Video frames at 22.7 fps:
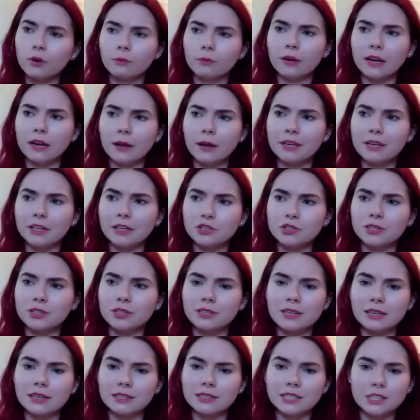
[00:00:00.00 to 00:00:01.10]
when I mentioned
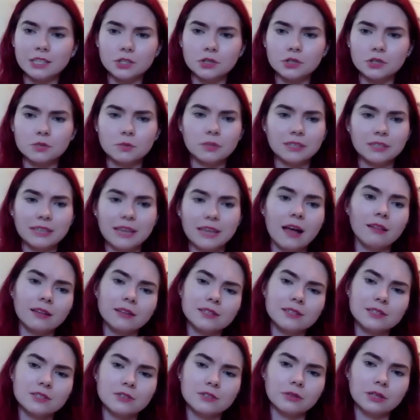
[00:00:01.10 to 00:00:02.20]
that teachers would yell at
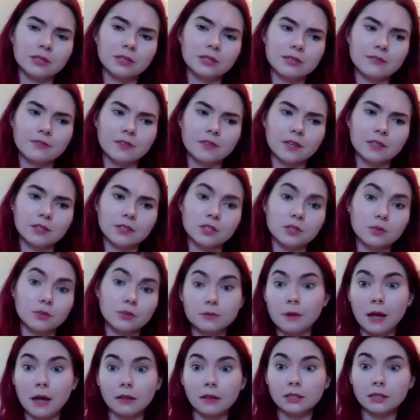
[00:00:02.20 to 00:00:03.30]
students if they didn't do as
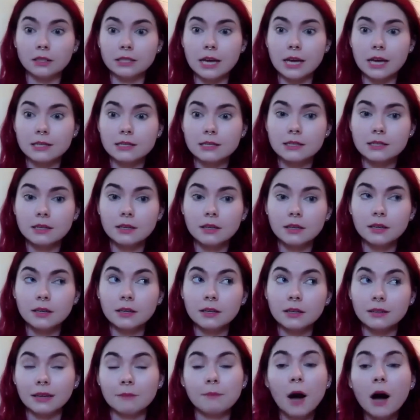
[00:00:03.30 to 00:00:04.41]
well on a test,
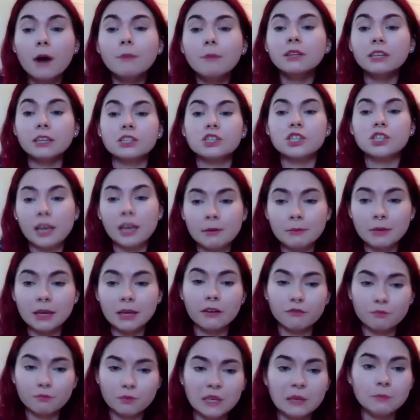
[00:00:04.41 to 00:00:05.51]
like public shaming
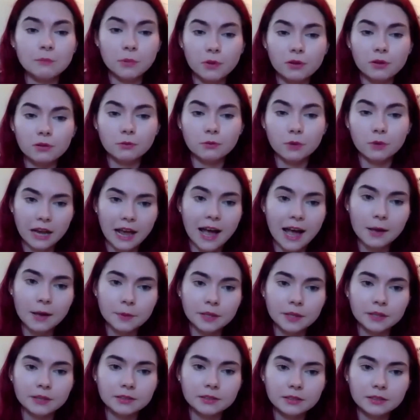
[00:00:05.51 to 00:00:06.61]
of people would
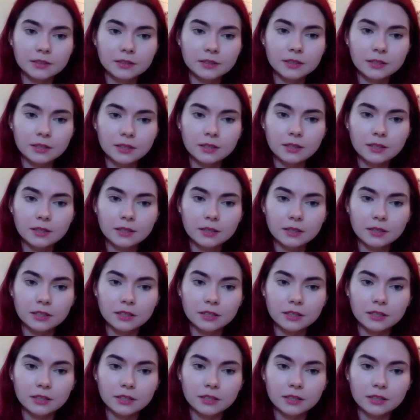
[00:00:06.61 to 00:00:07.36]
happen. You